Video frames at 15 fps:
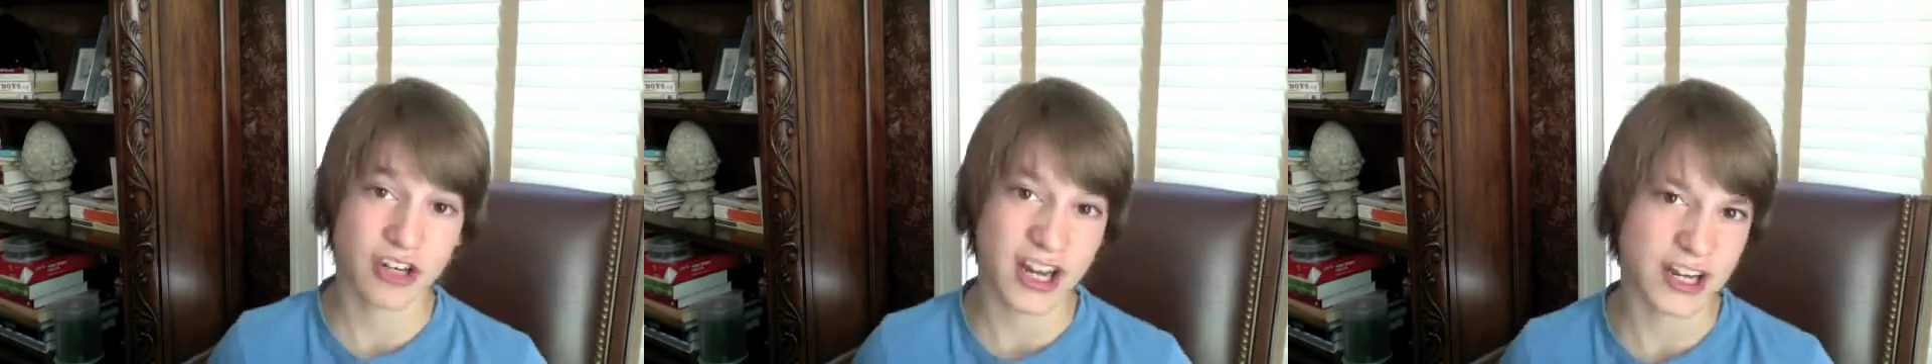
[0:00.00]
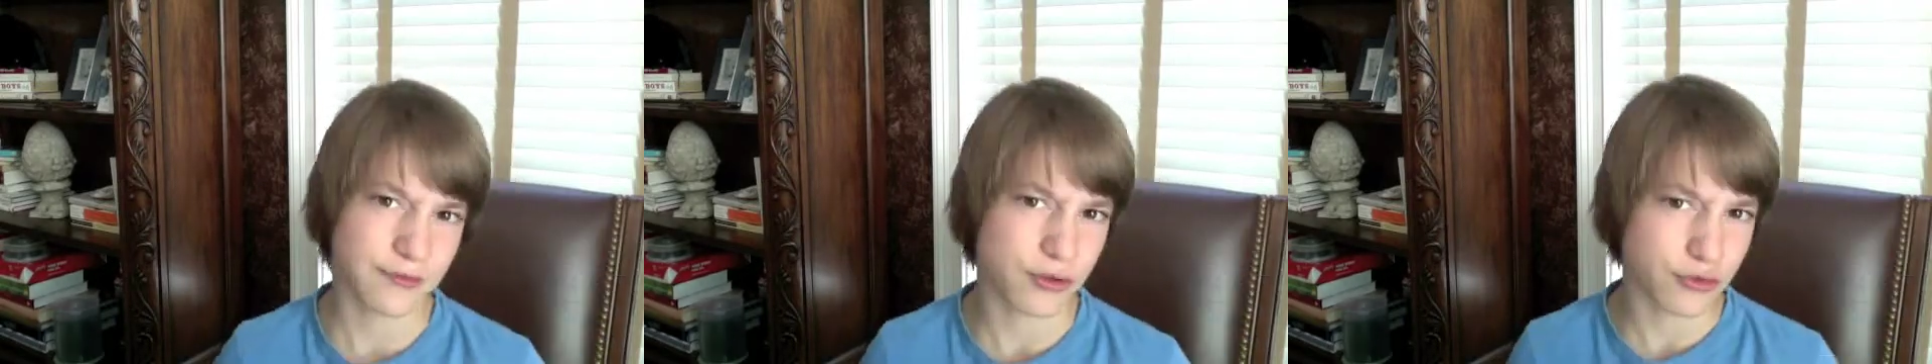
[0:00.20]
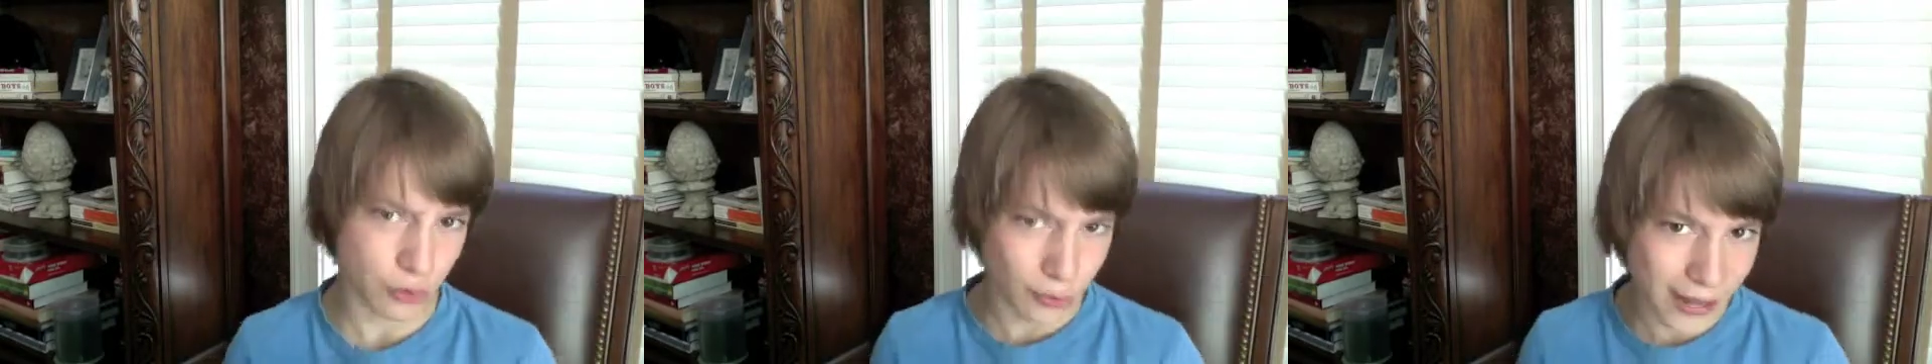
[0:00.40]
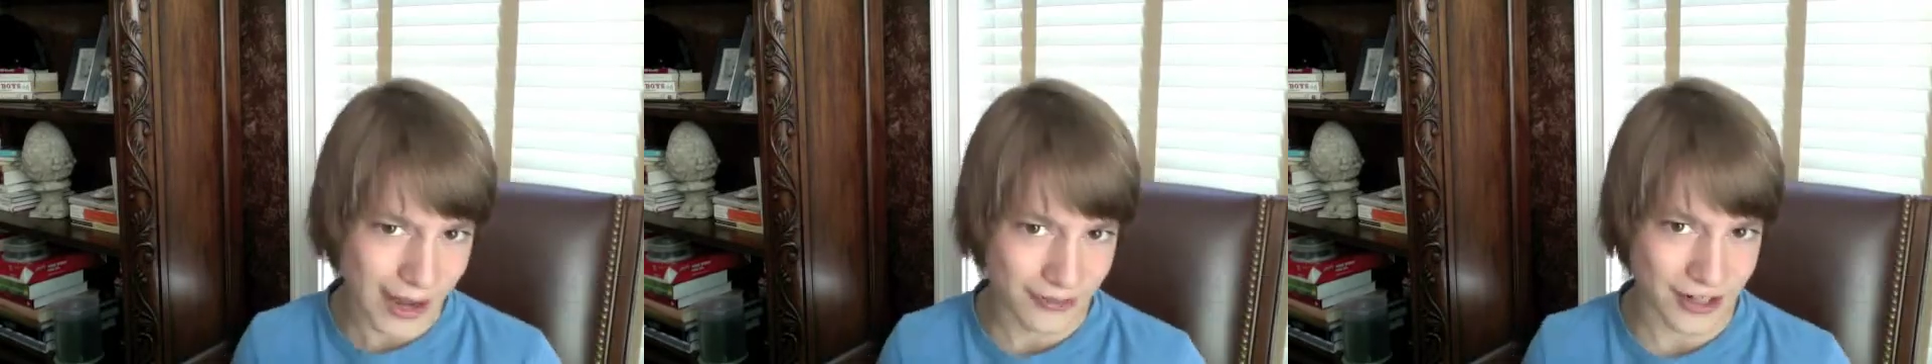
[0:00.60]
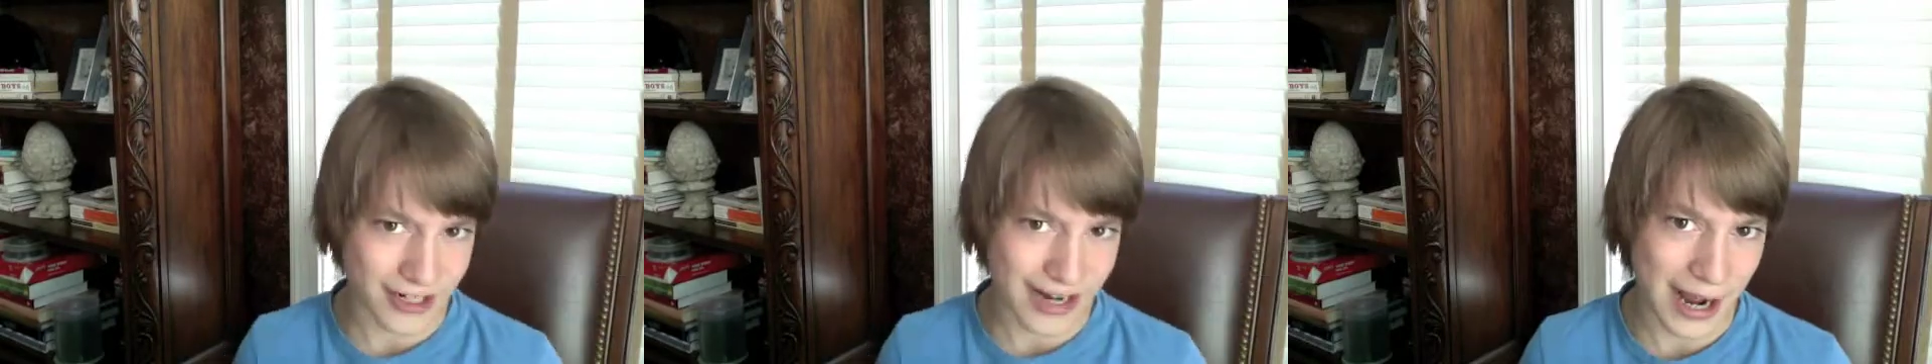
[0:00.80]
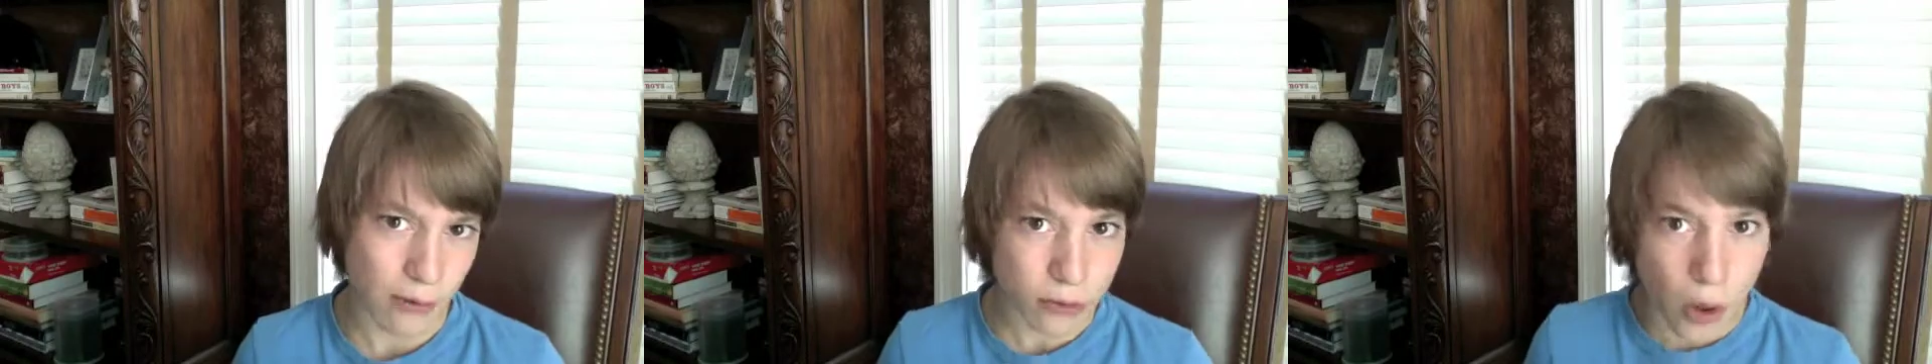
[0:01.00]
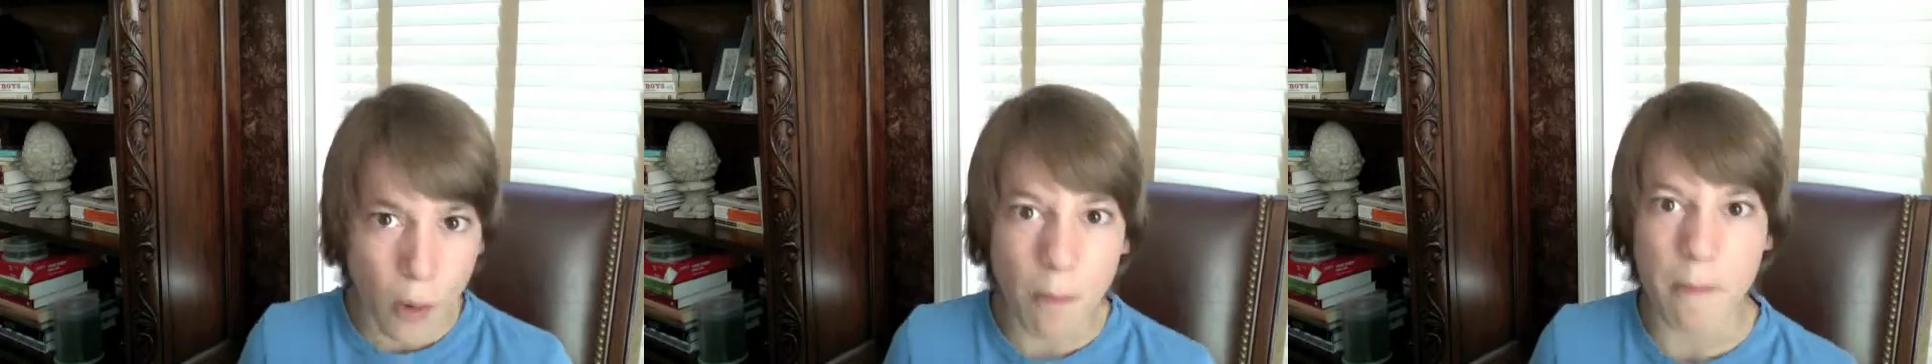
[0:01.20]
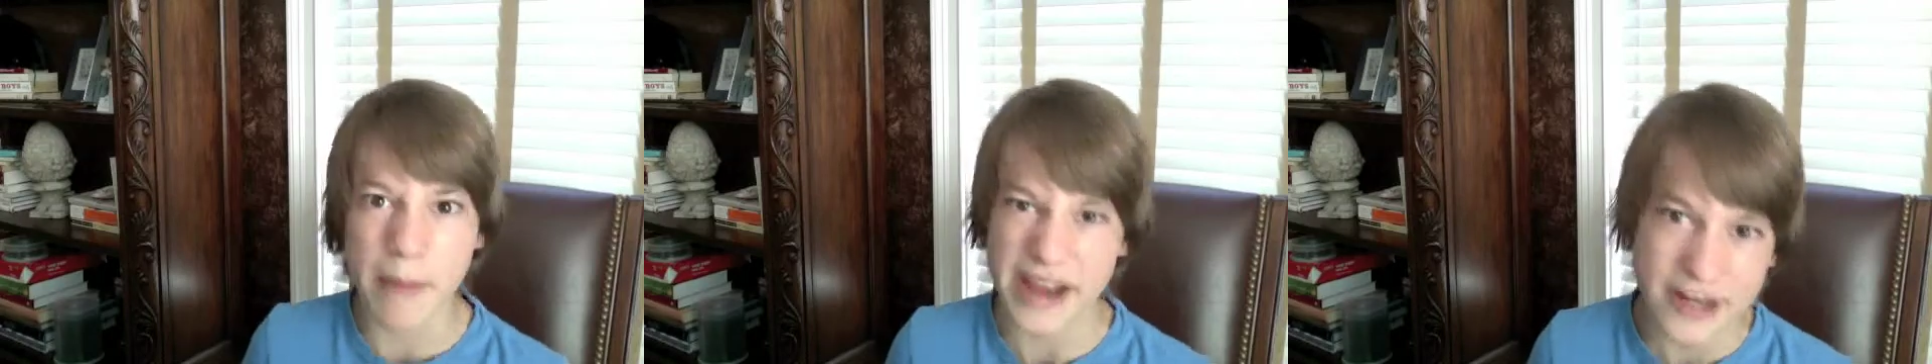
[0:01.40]
and if you don't have an account, go
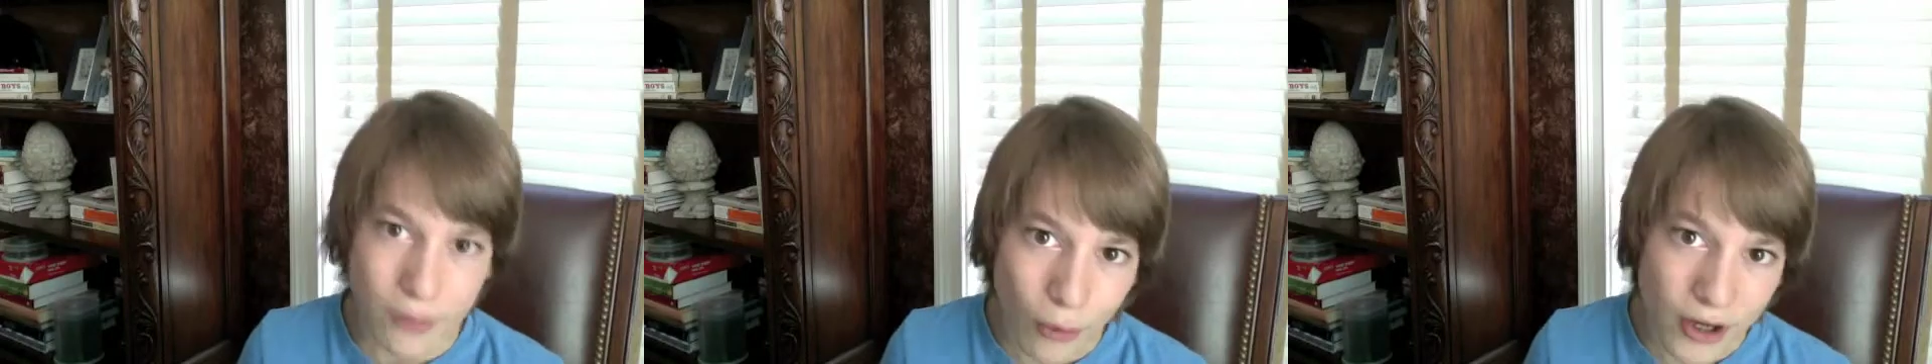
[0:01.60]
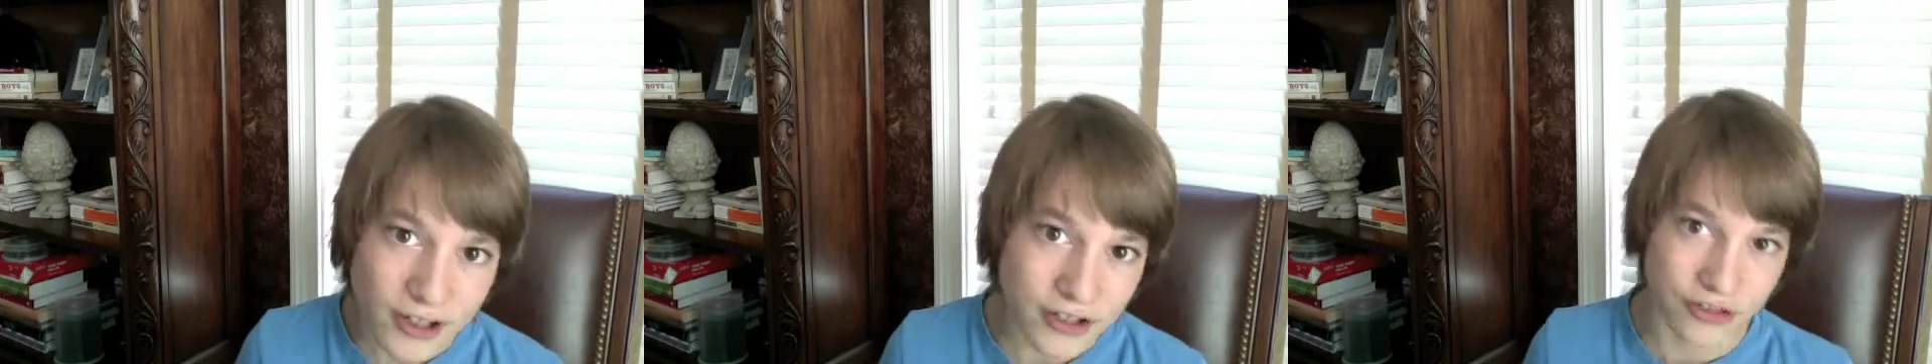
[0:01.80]
make one.